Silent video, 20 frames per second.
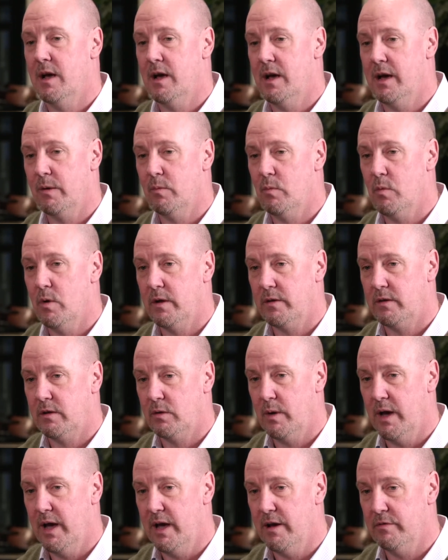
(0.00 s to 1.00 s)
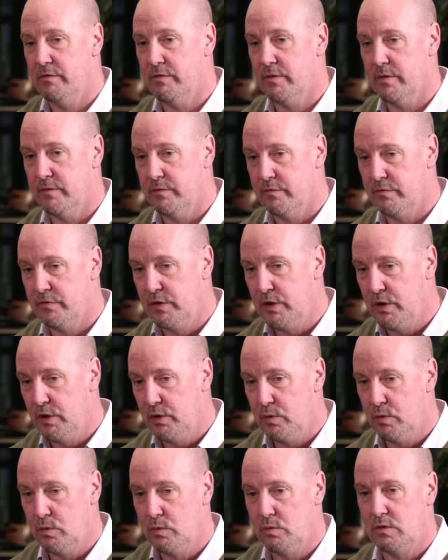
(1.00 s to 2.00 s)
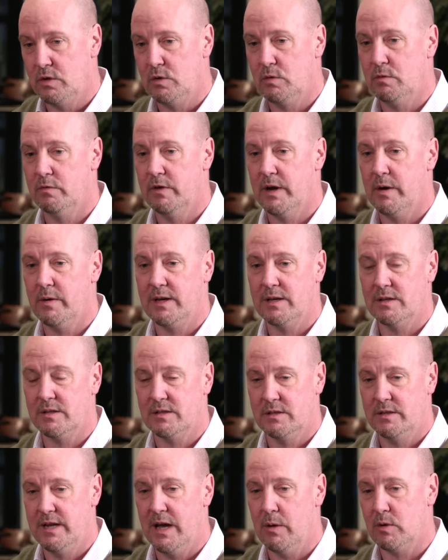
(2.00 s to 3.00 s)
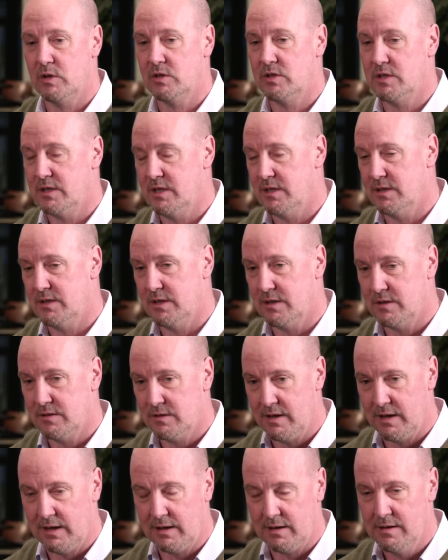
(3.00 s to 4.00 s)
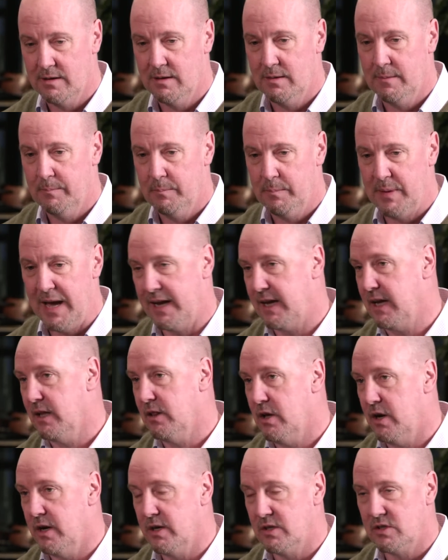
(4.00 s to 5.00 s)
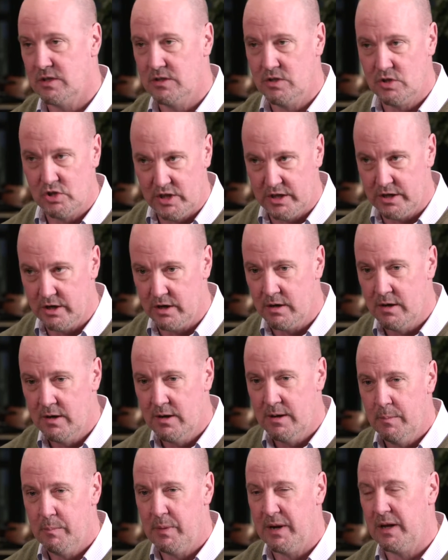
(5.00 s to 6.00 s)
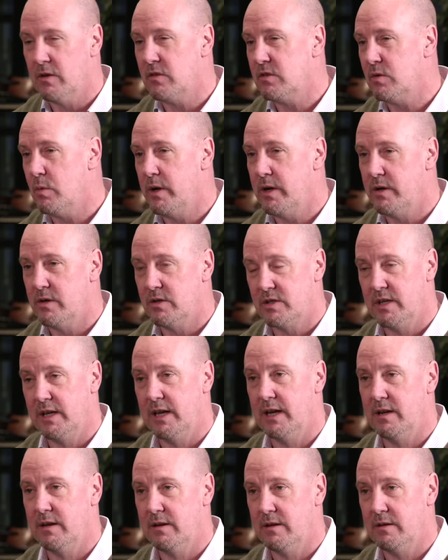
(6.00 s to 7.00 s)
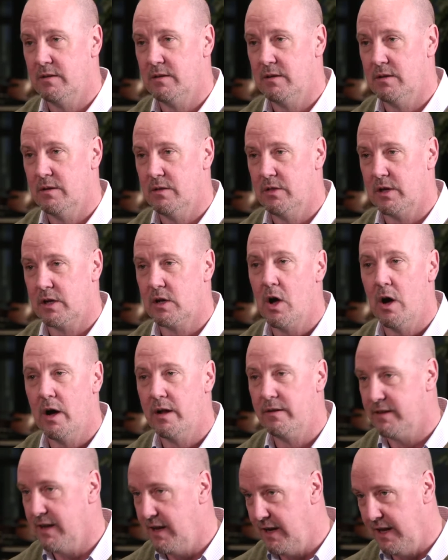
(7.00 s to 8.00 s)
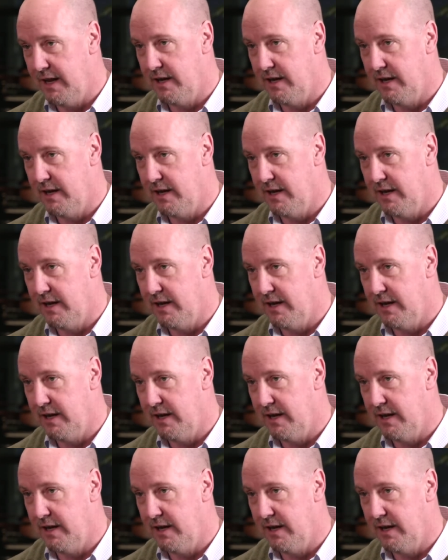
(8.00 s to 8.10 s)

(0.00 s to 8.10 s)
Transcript: I want to have view to various network statistics like packet loss and jitter, but I also want to understand the content